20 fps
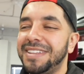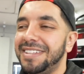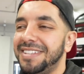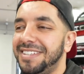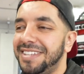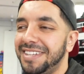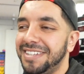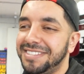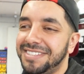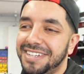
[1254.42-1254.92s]
the
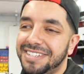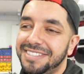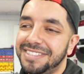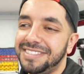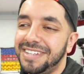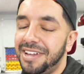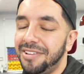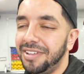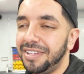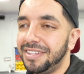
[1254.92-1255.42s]
TSX to
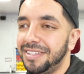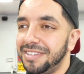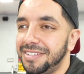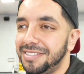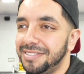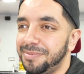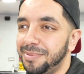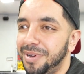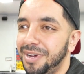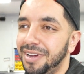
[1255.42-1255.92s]
sound like this,
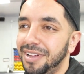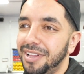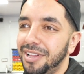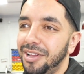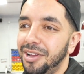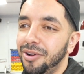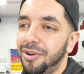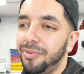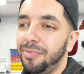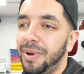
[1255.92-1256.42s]
but
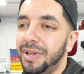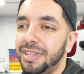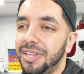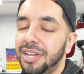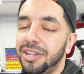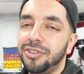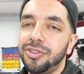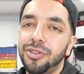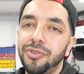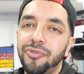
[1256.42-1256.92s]
about to
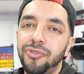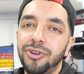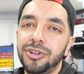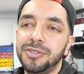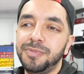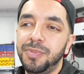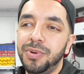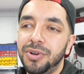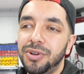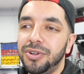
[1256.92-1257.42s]
get into the first
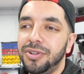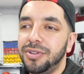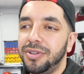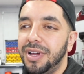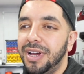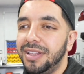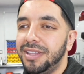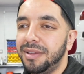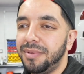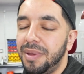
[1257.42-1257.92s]
pull.
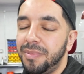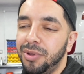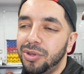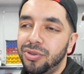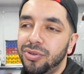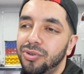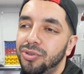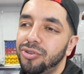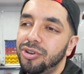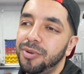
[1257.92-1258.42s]
I think maybe
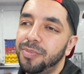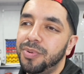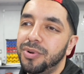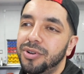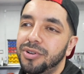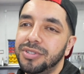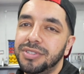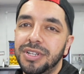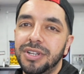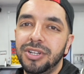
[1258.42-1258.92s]
2-3
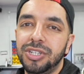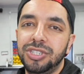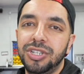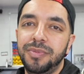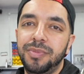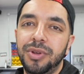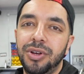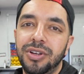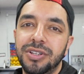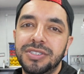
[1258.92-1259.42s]
pulls and it
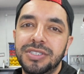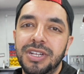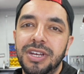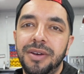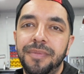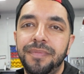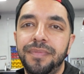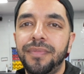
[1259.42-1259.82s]
should be all set.